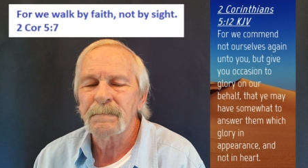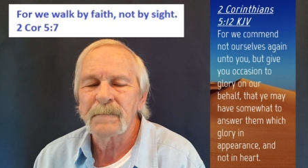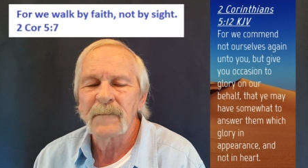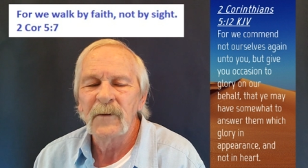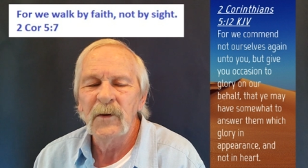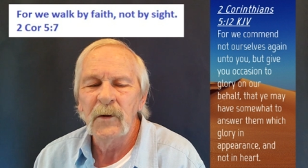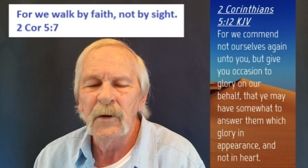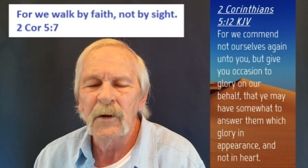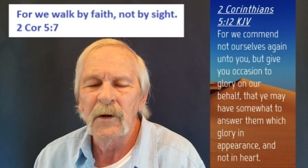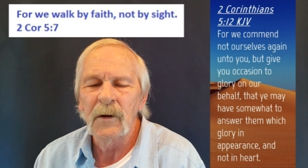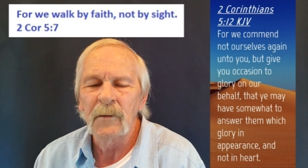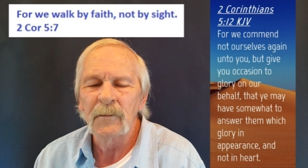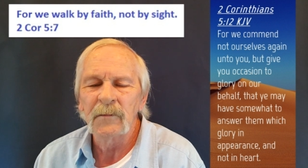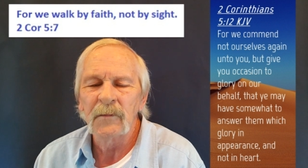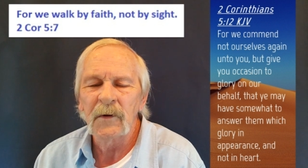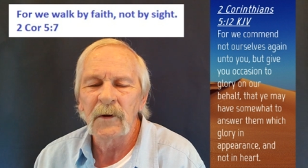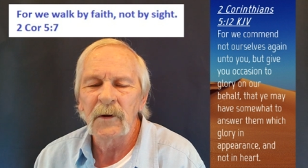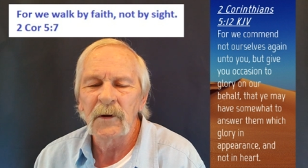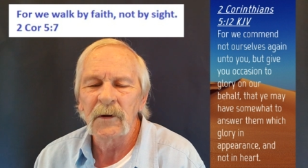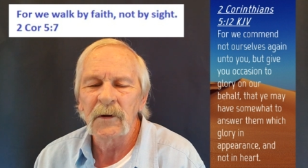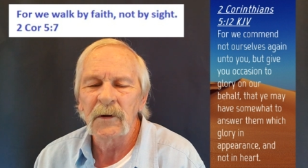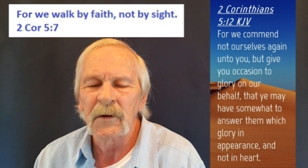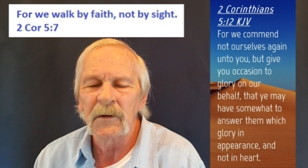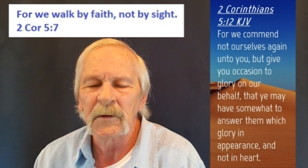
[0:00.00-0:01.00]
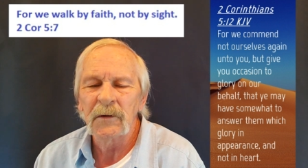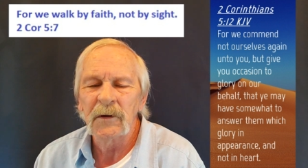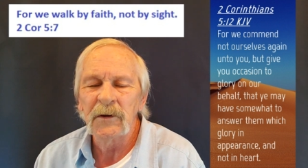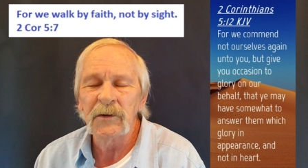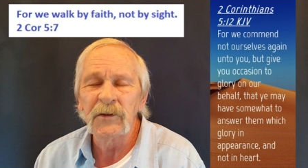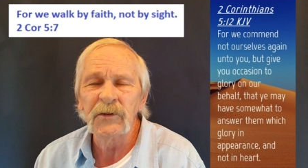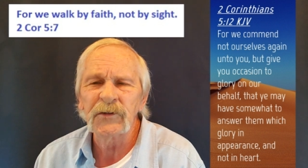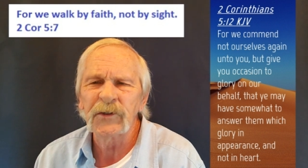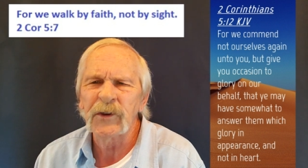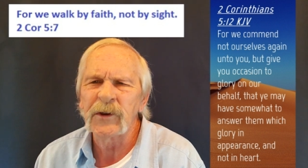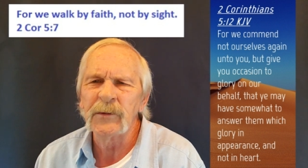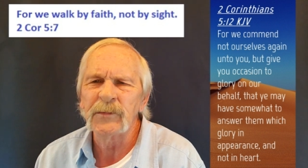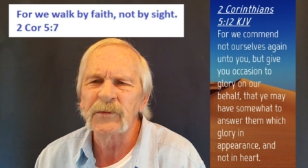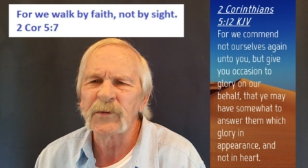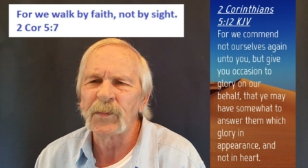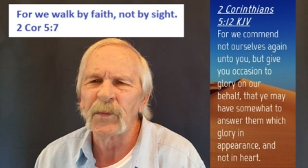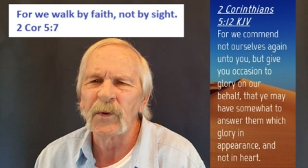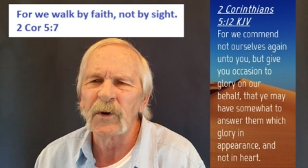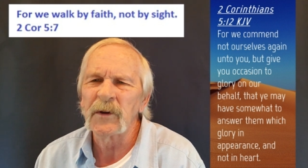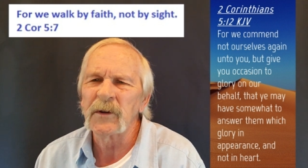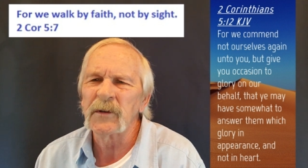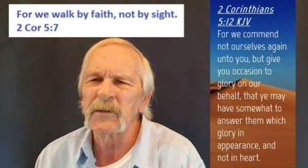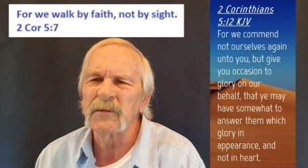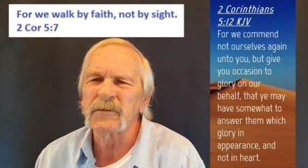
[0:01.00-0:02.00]
You know, He just keeps
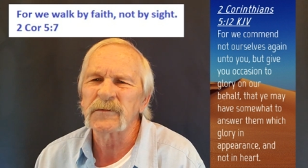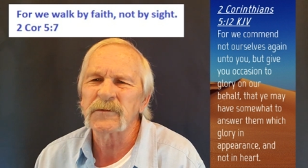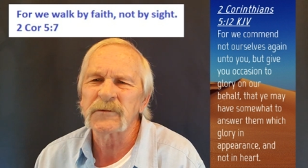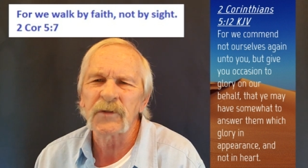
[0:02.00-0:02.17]
bringing